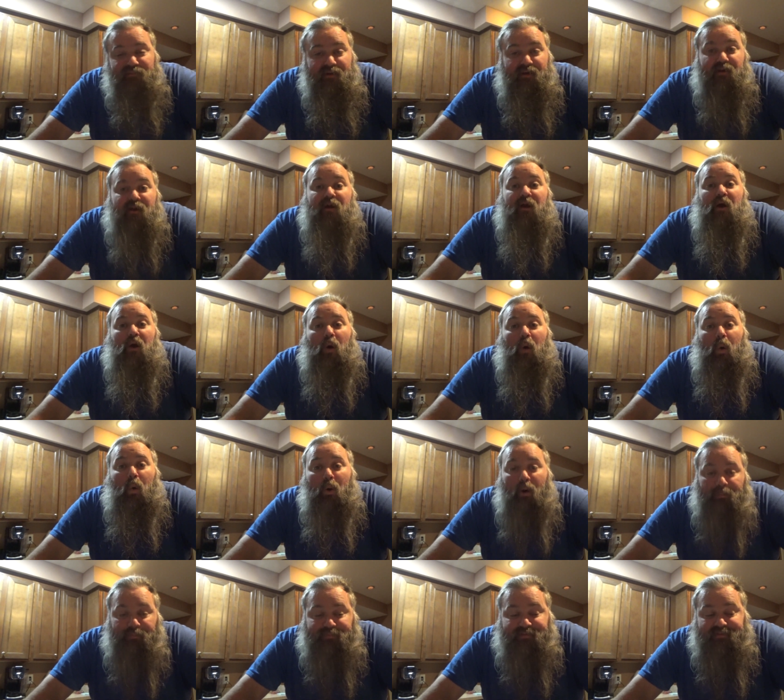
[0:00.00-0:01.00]
bit
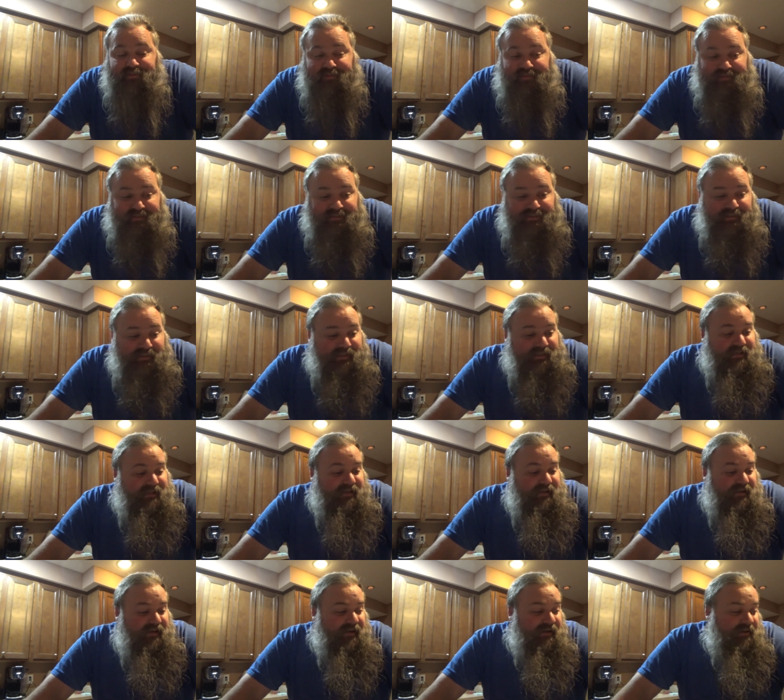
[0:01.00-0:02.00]
whipped.
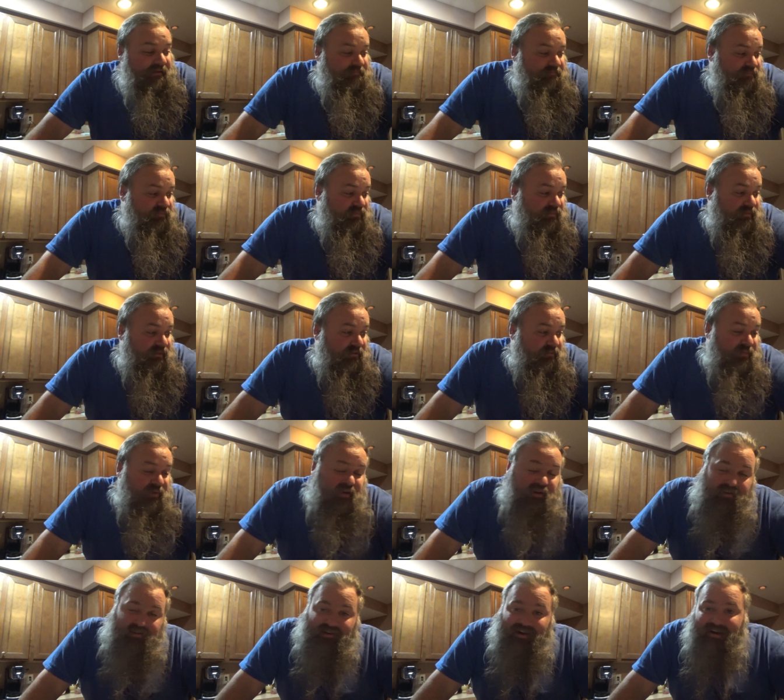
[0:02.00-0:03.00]
Uh, the
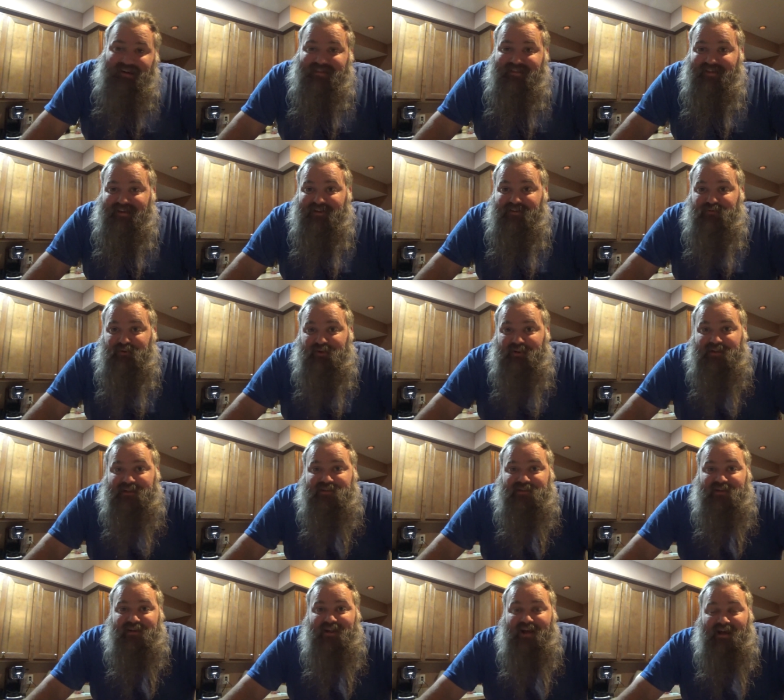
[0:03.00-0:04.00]
PRI thing really
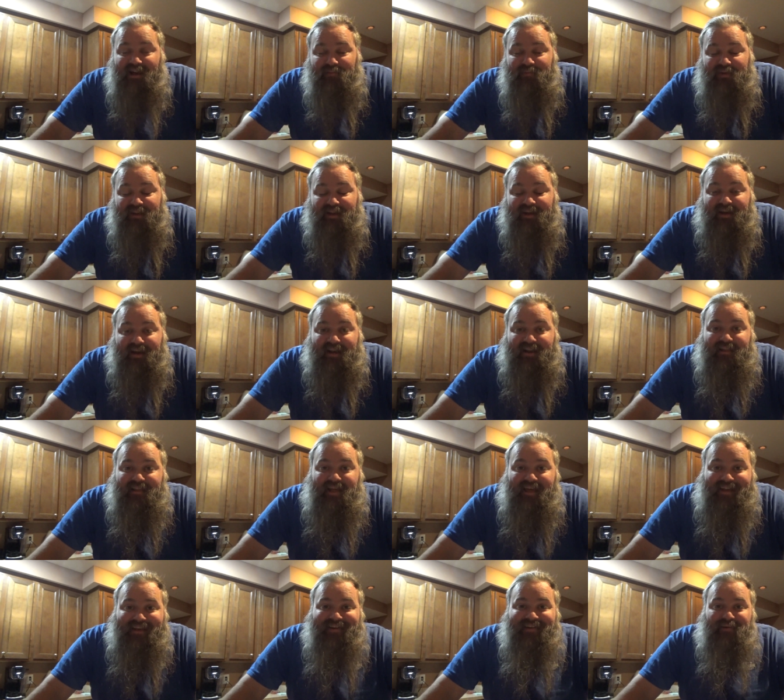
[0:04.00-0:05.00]
took it out of me, and it kind of
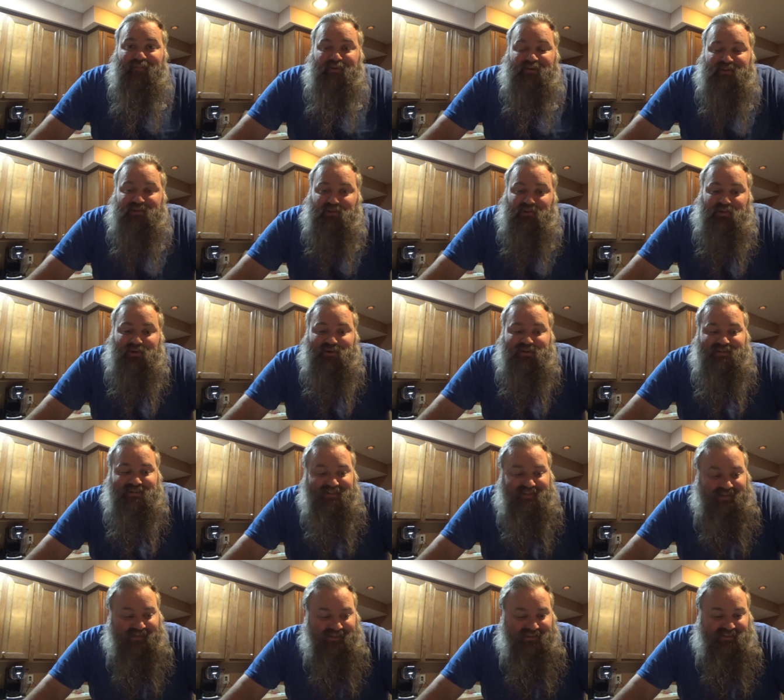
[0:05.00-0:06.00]
landed on my shoulders
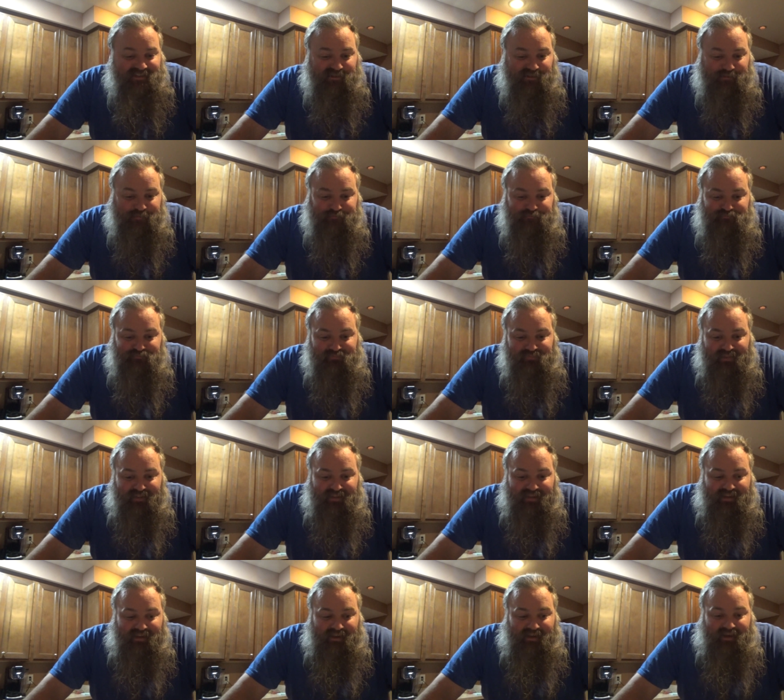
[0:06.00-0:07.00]
today. So
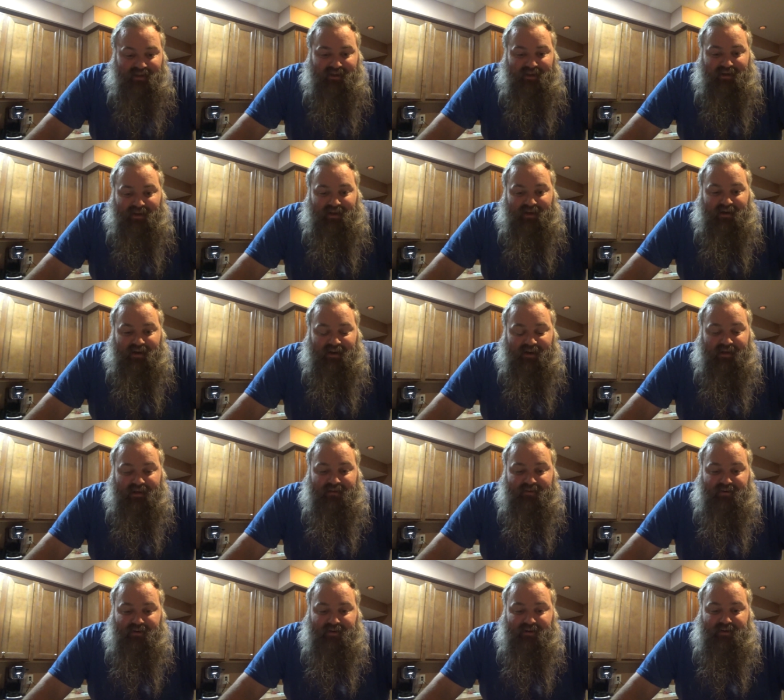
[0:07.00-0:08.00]

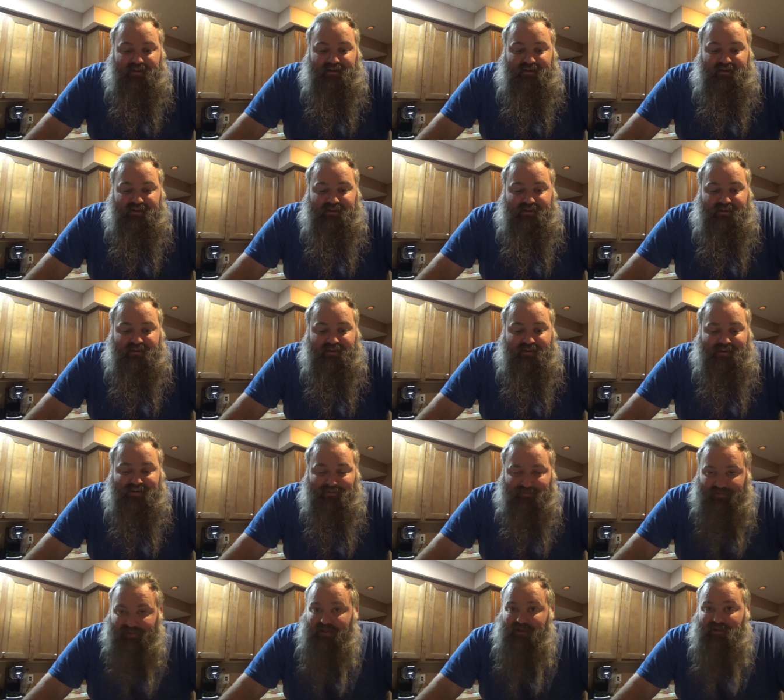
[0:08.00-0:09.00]
I. Uh,
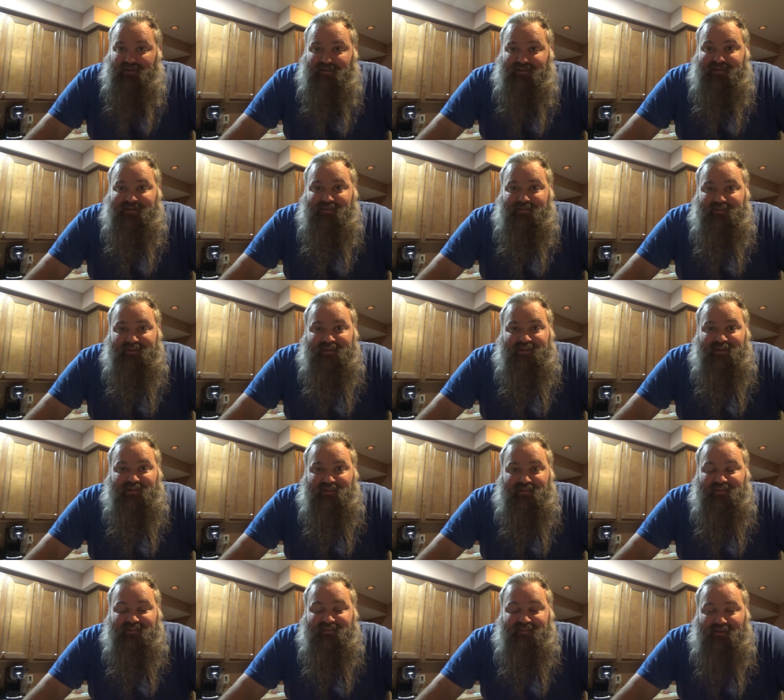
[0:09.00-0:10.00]
I'm a little, I'm a
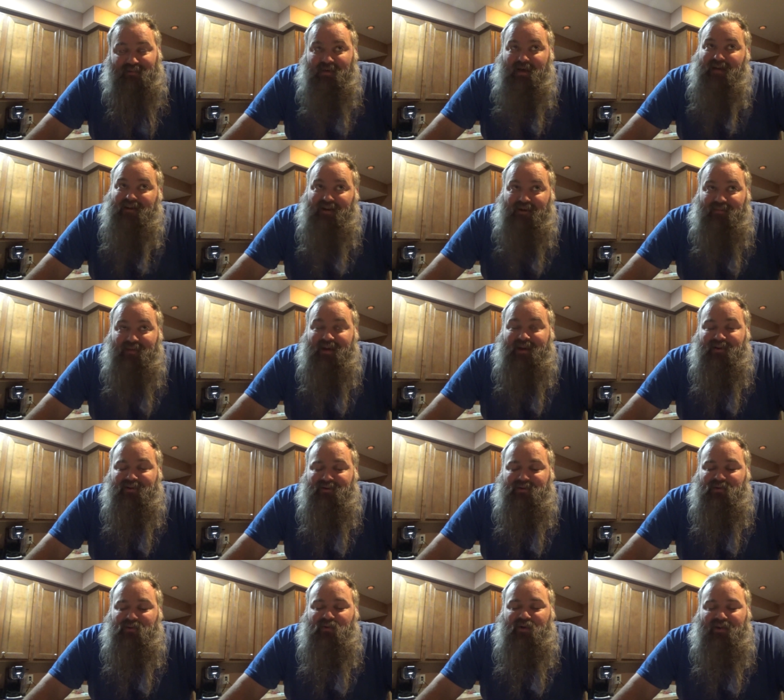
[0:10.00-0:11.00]
little, I'm not, I'm not
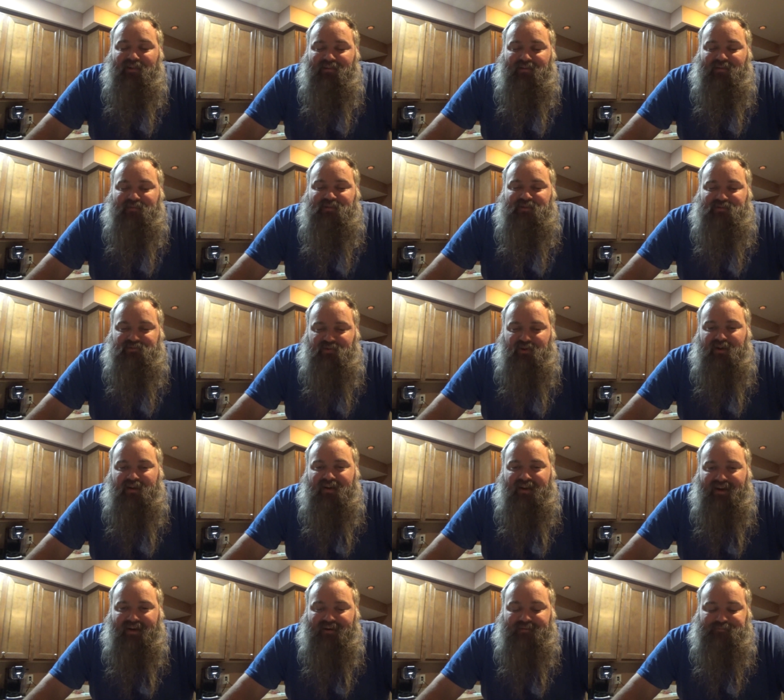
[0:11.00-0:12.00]
under the weather. I'm just
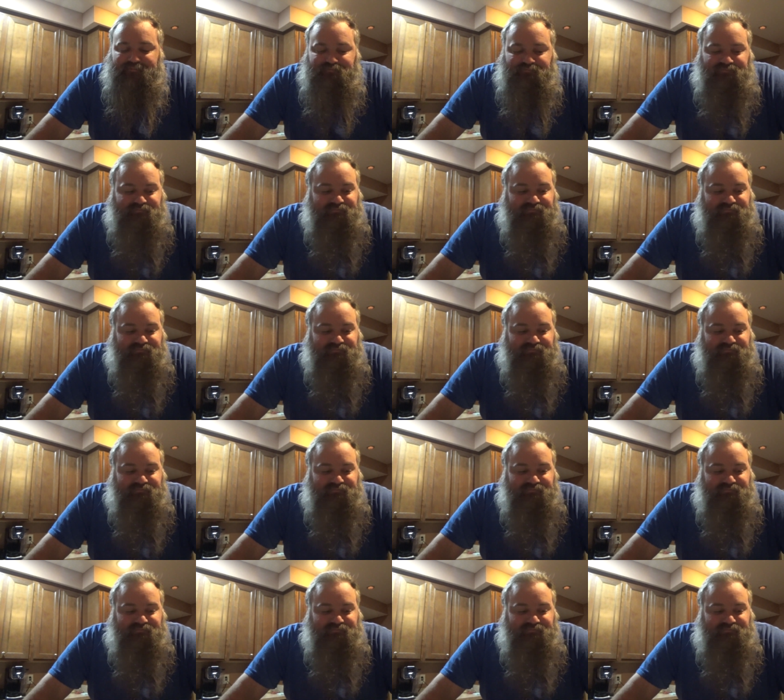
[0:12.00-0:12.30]
run down.